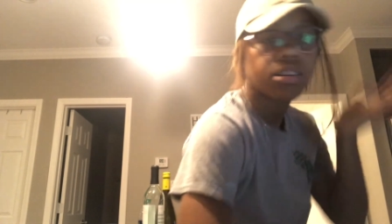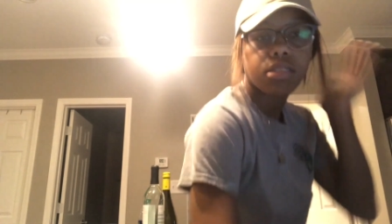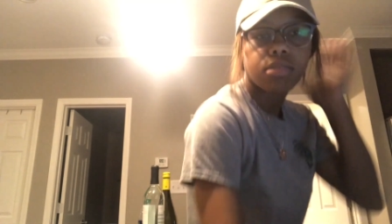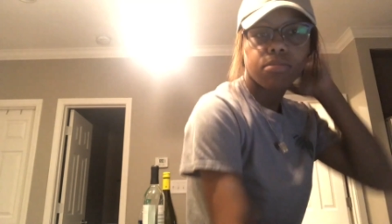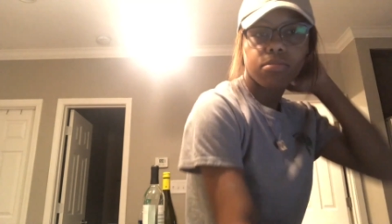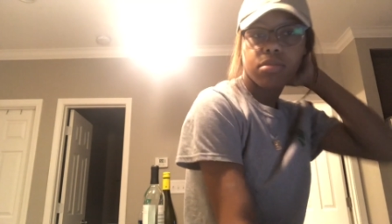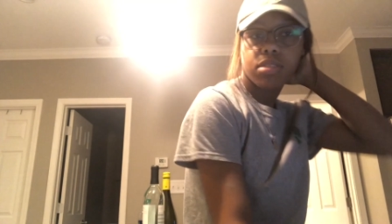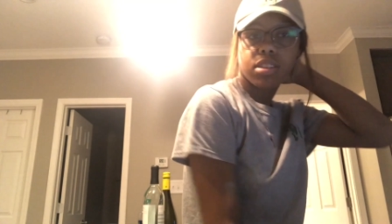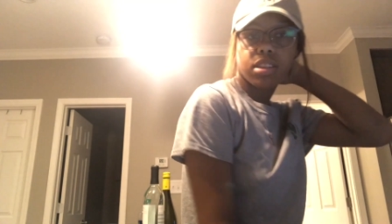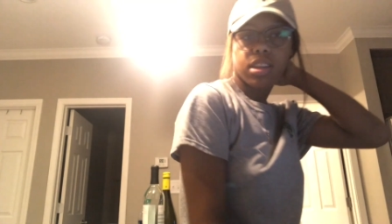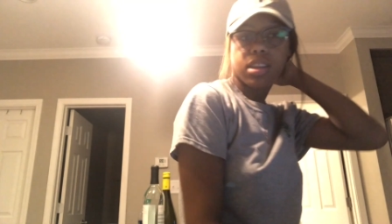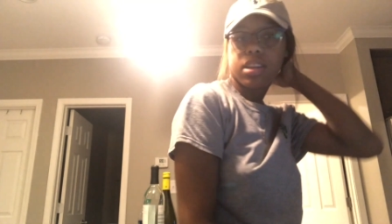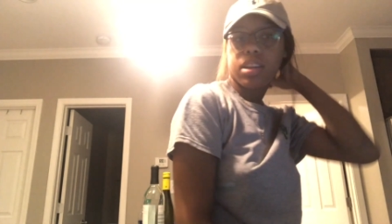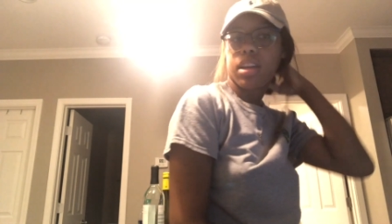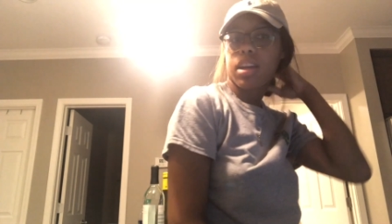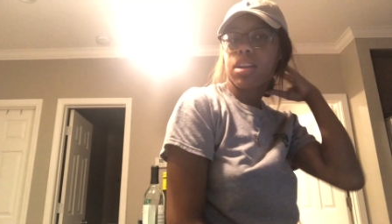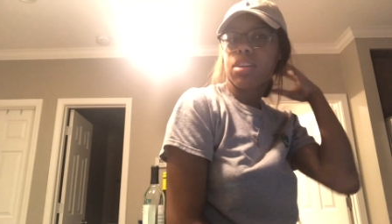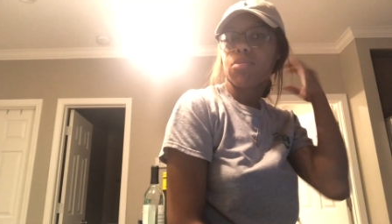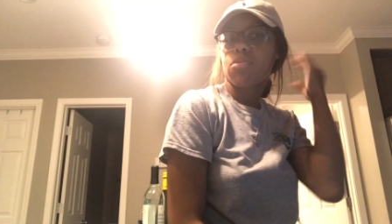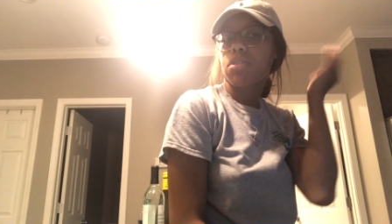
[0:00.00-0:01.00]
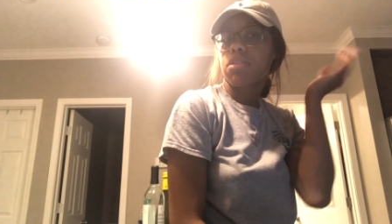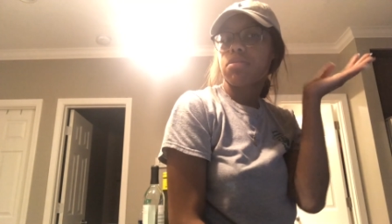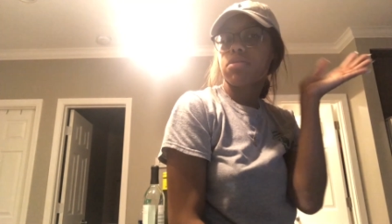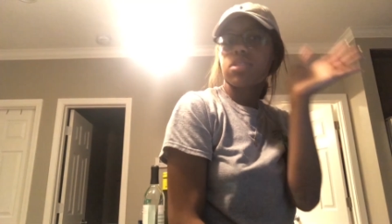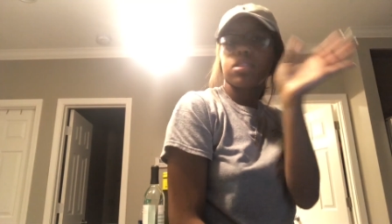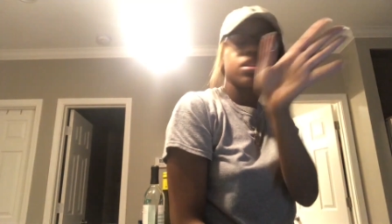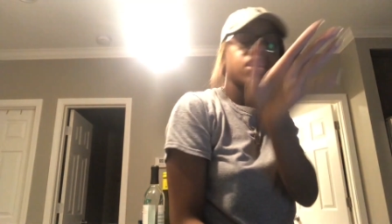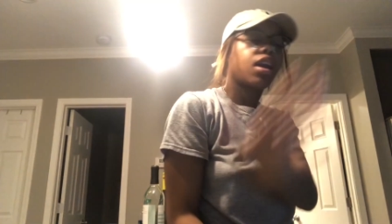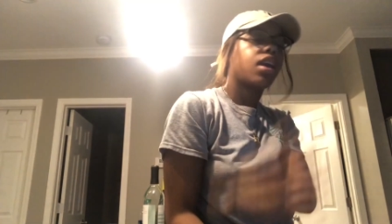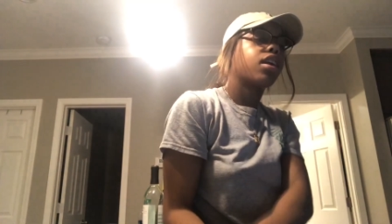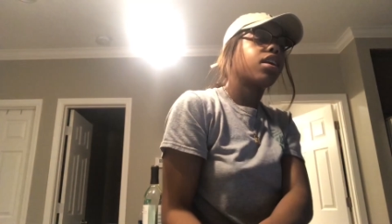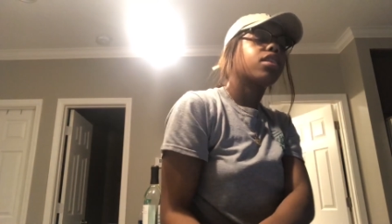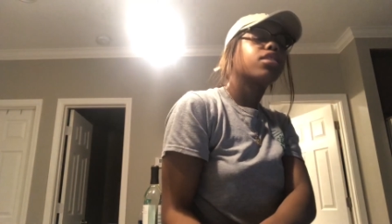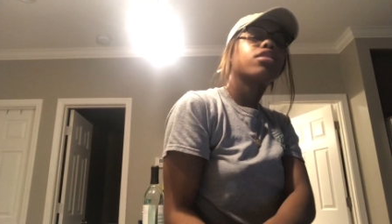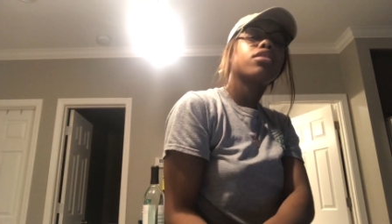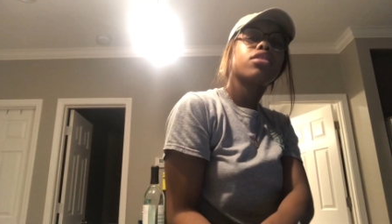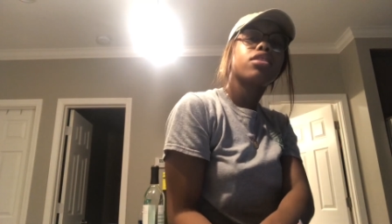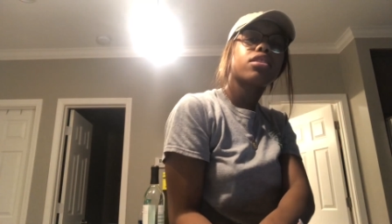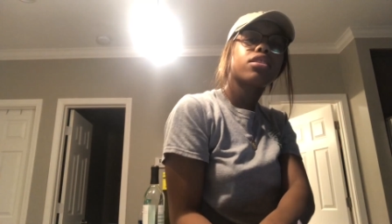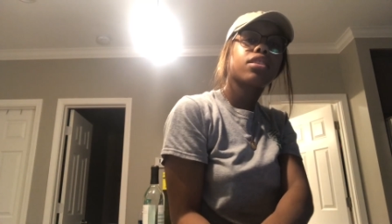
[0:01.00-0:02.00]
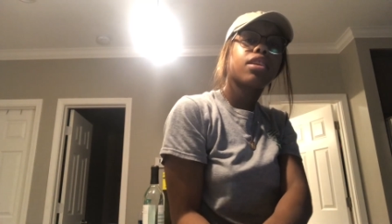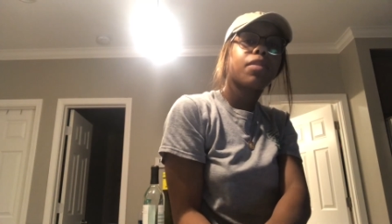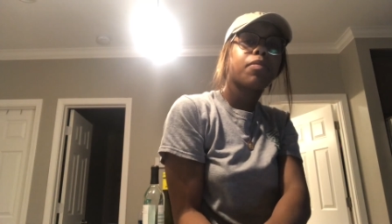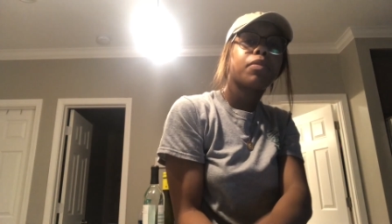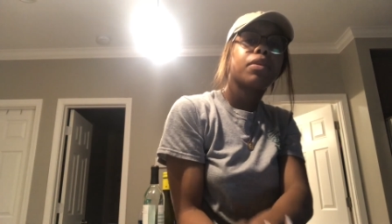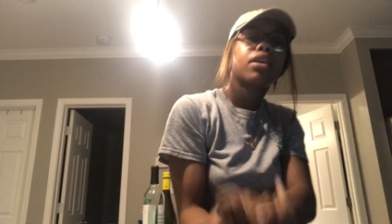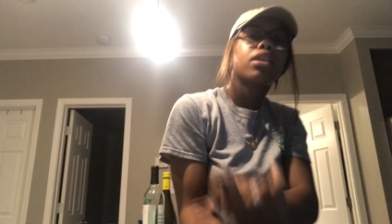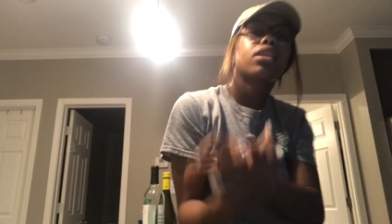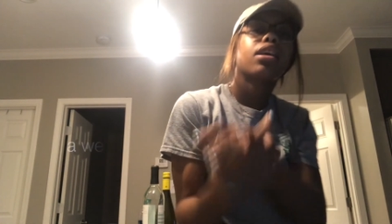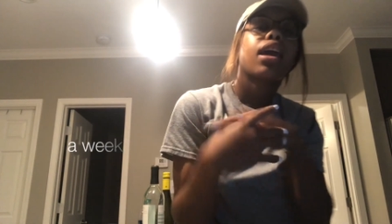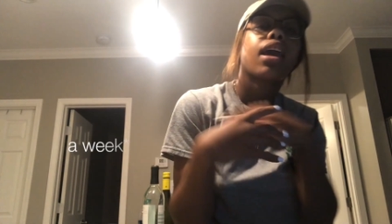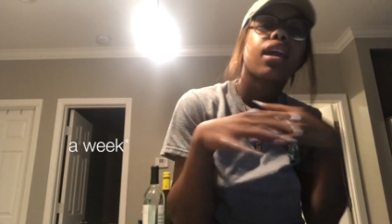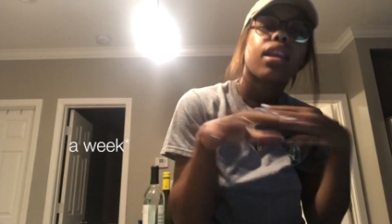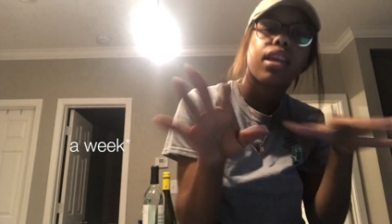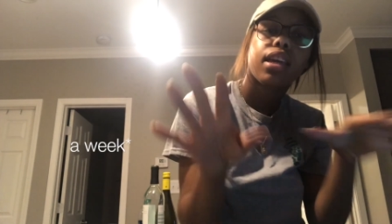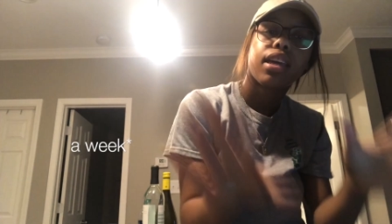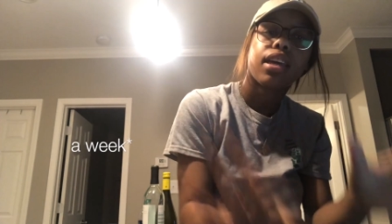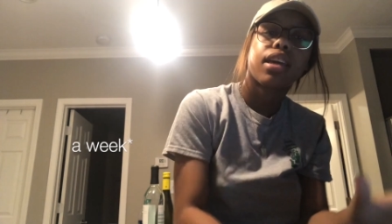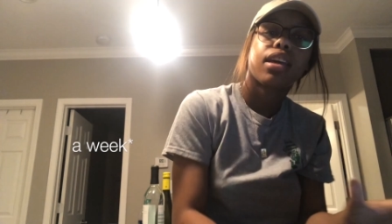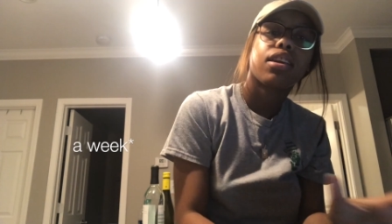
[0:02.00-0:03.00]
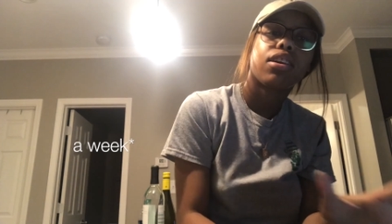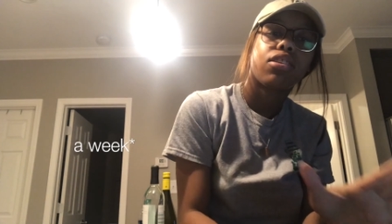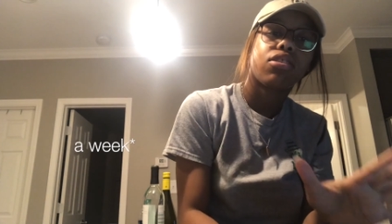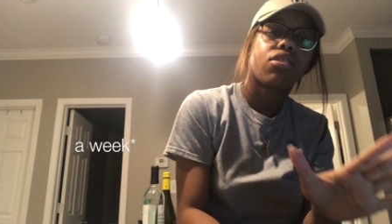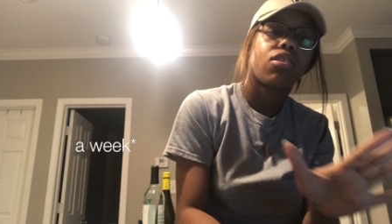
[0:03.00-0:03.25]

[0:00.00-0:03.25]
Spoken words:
I'm looking kind of rough today. Just give me a day to get,